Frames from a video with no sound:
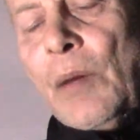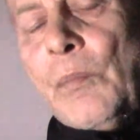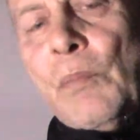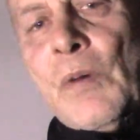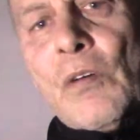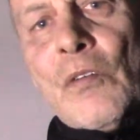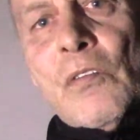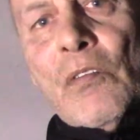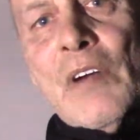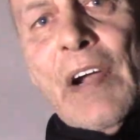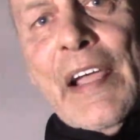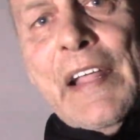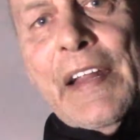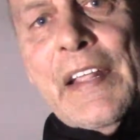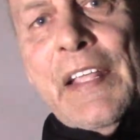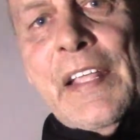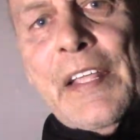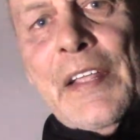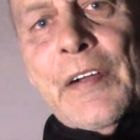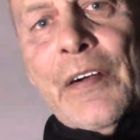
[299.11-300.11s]
but right
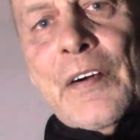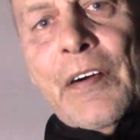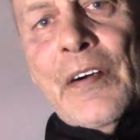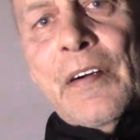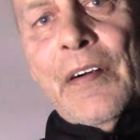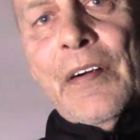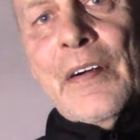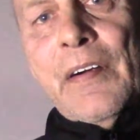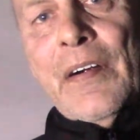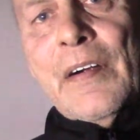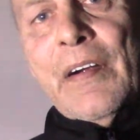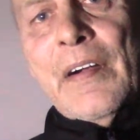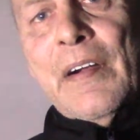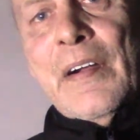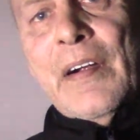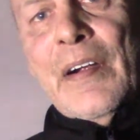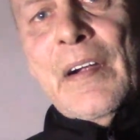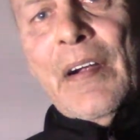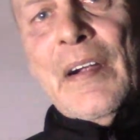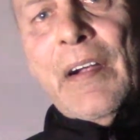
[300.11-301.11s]
here
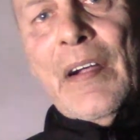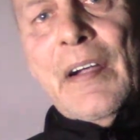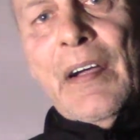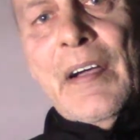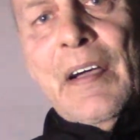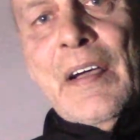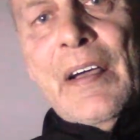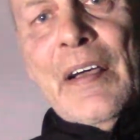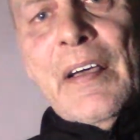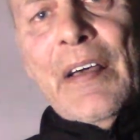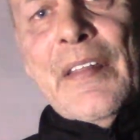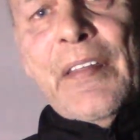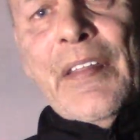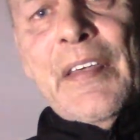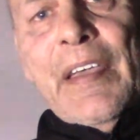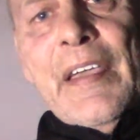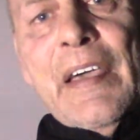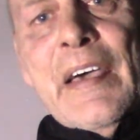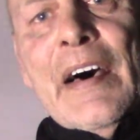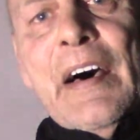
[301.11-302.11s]

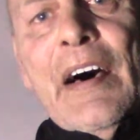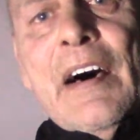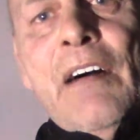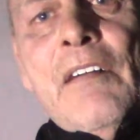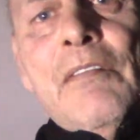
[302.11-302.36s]
they have